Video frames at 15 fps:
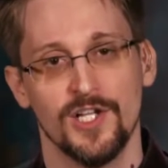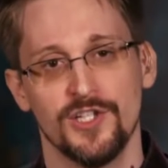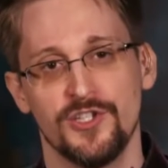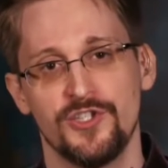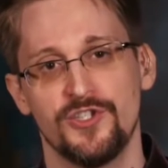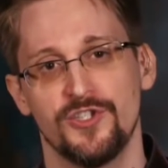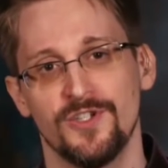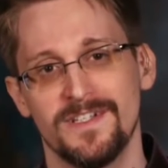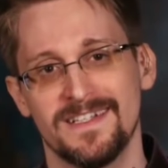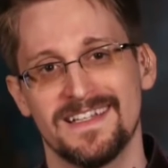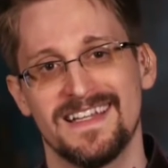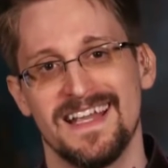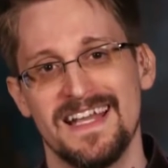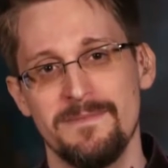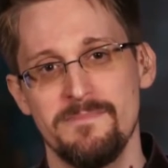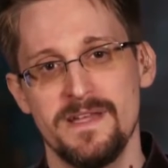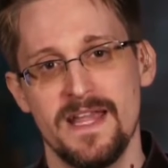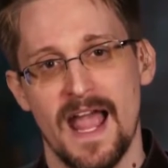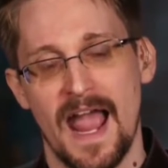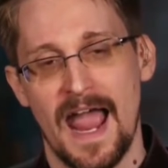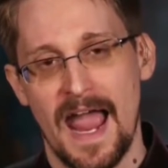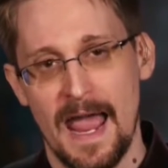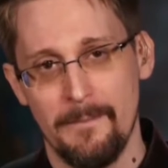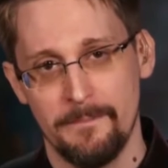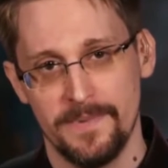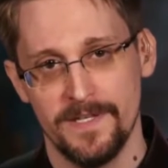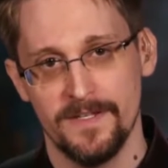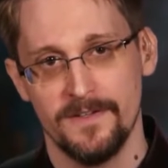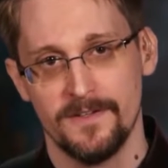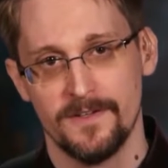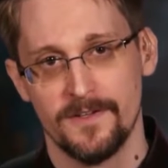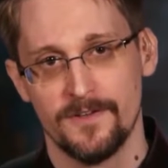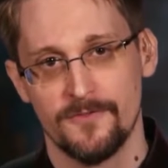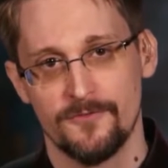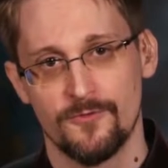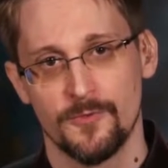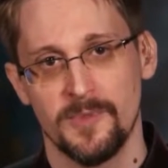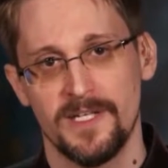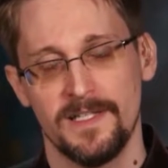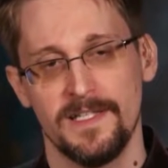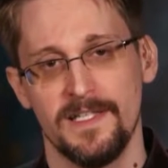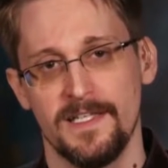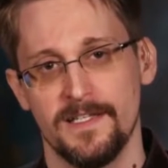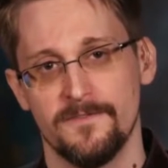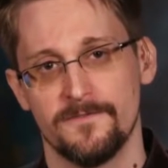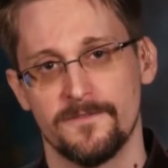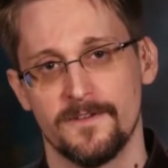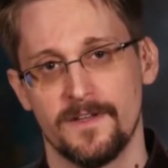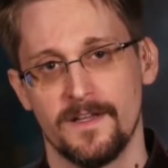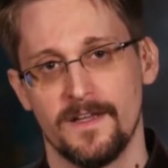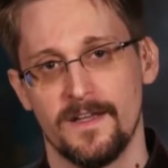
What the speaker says: shouldn't they be happy for me to leave?